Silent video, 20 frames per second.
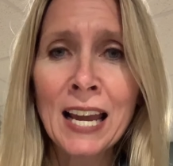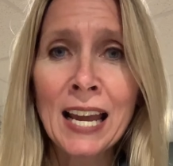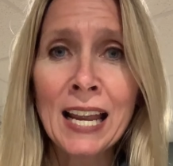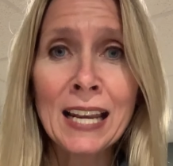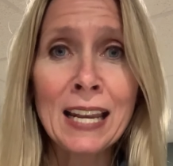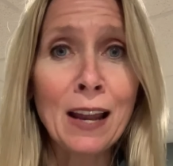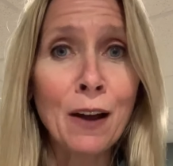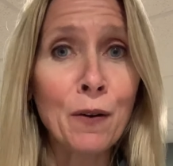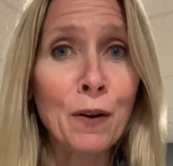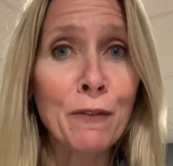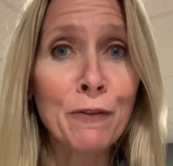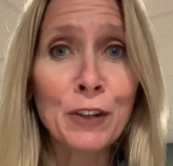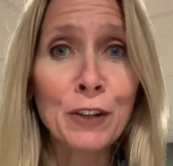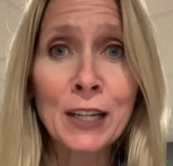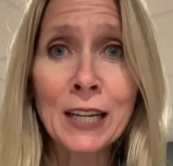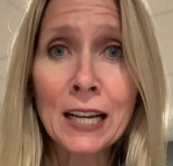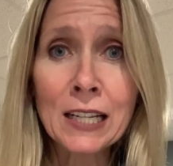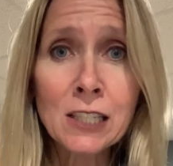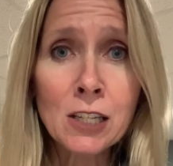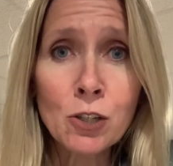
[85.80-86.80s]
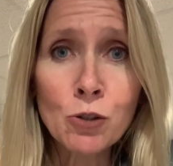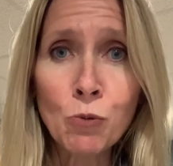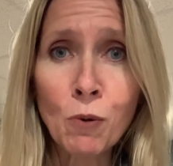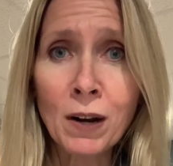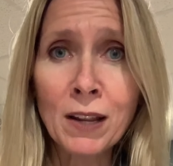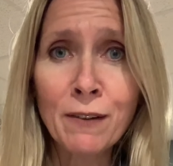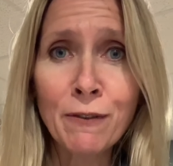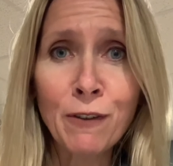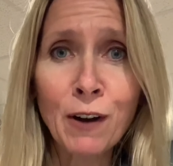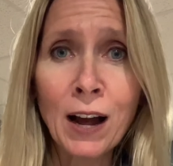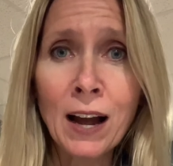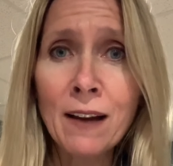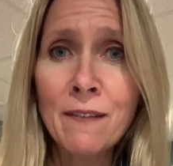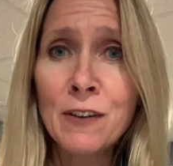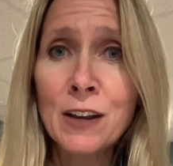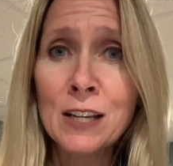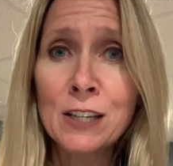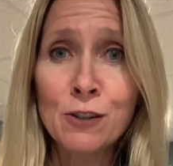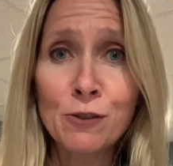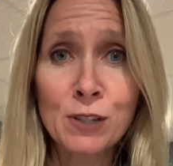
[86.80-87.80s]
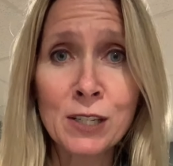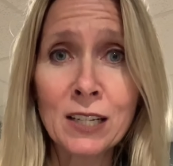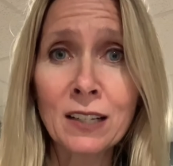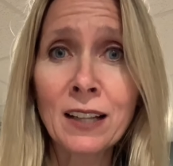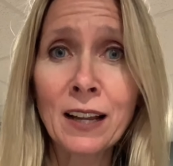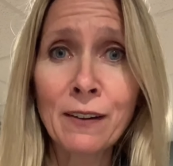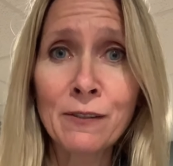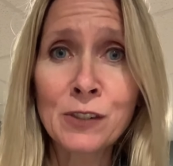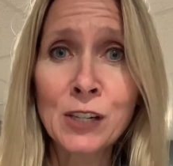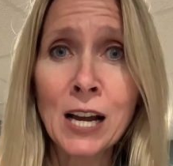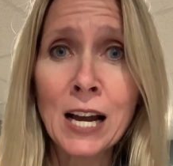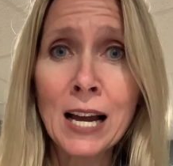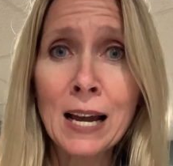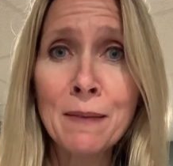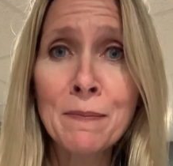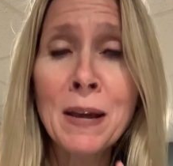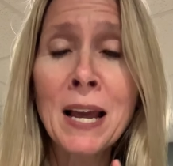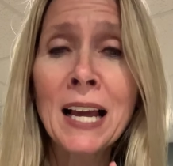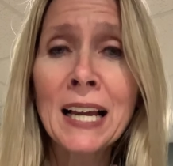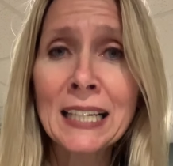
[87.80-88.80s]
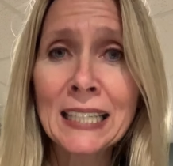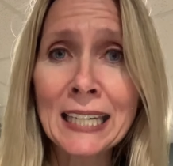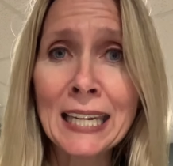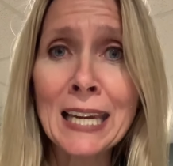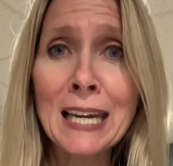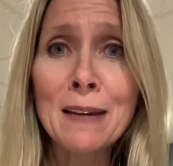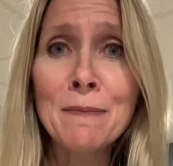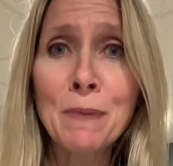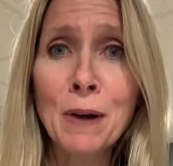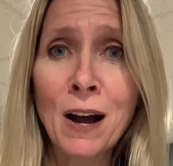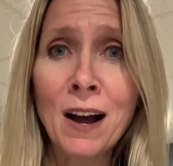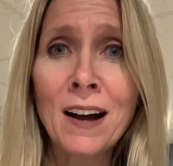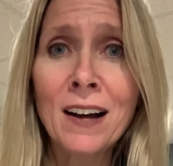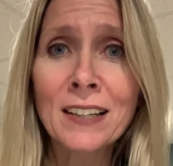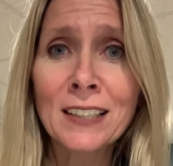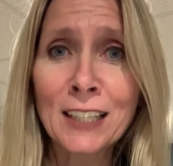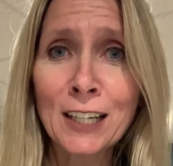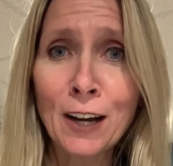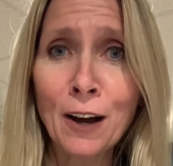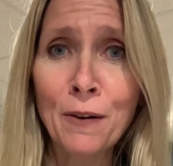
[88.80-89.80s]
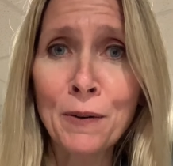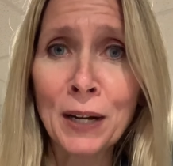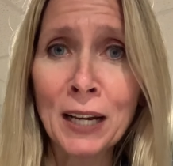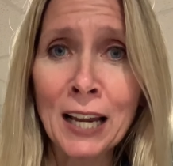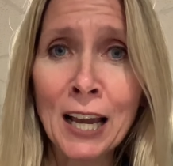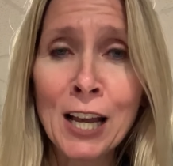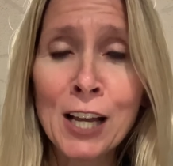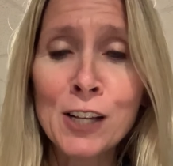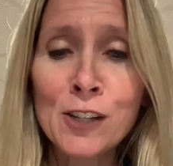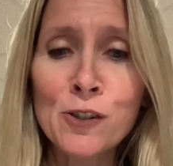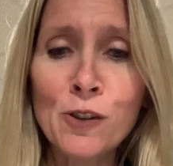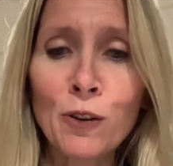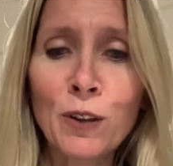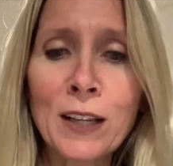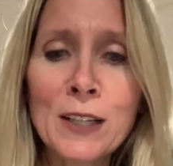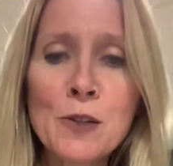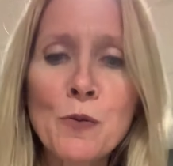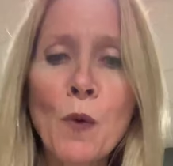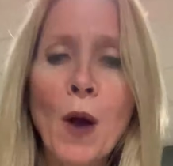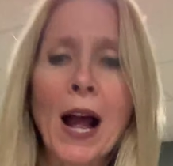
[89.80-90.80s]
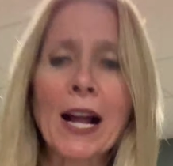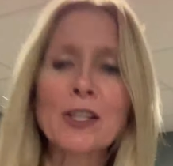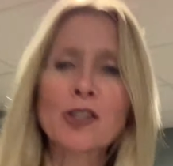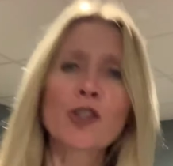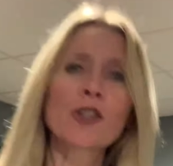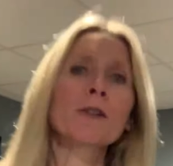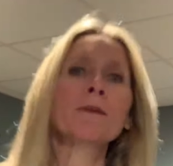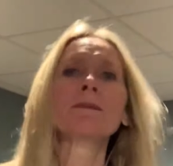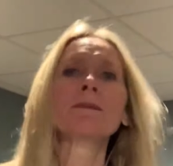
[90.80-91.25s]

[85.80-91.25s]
Now, if you get to 25 and you still have time, keep on going. So let's watch.